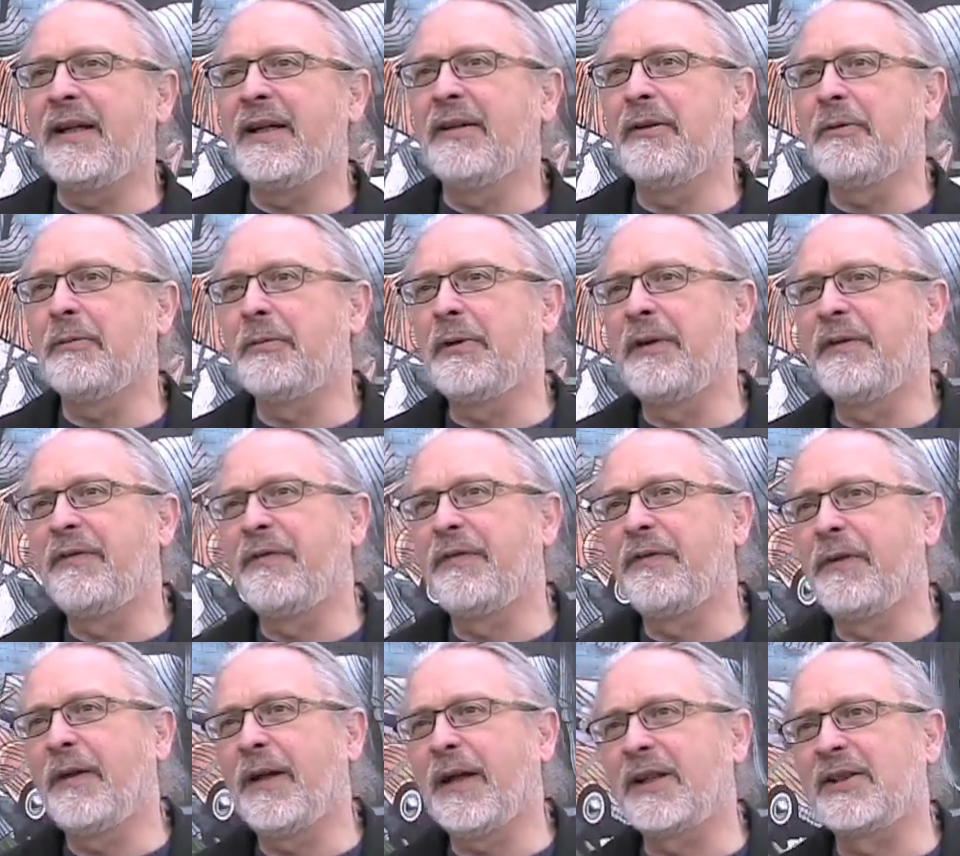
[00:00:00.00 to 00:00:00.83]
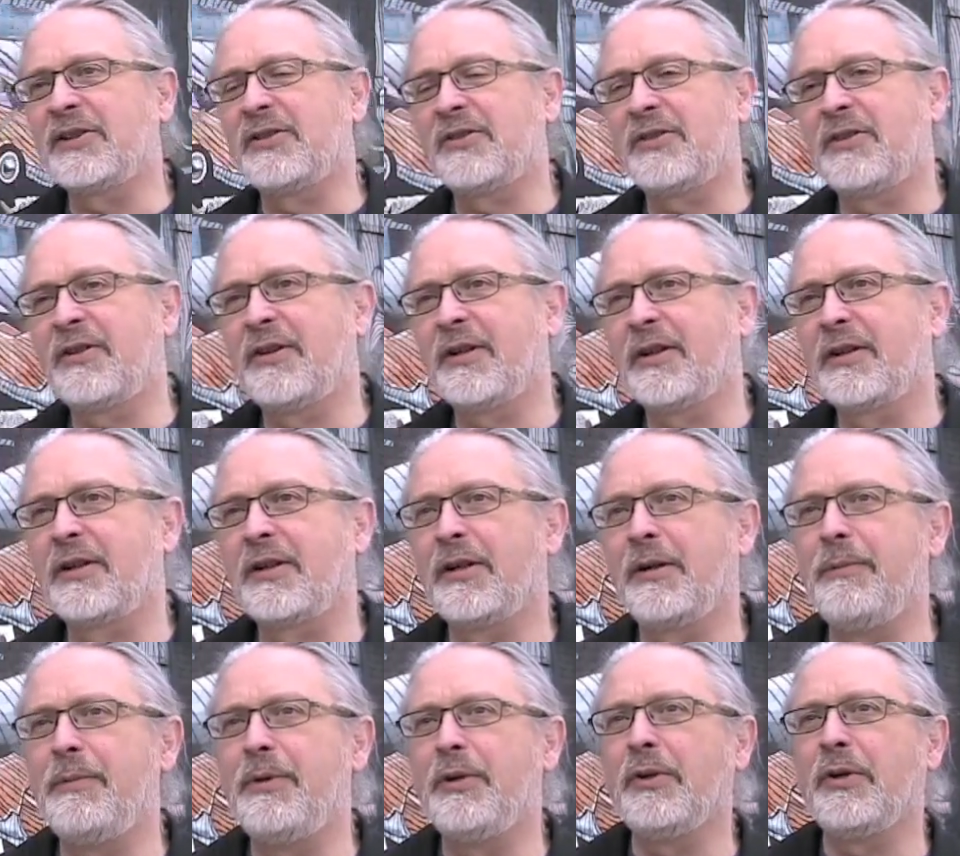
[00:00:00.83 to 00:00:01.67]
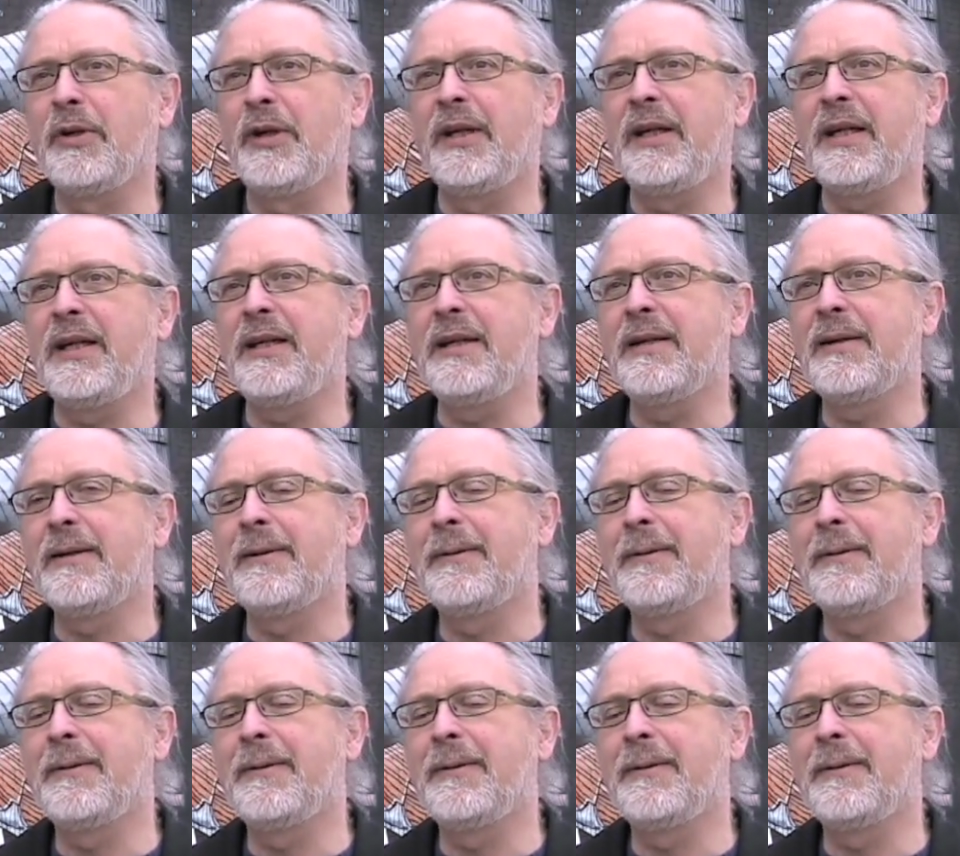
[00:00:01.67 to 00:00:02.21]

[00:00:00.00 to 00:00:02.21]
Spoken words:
it reflects the community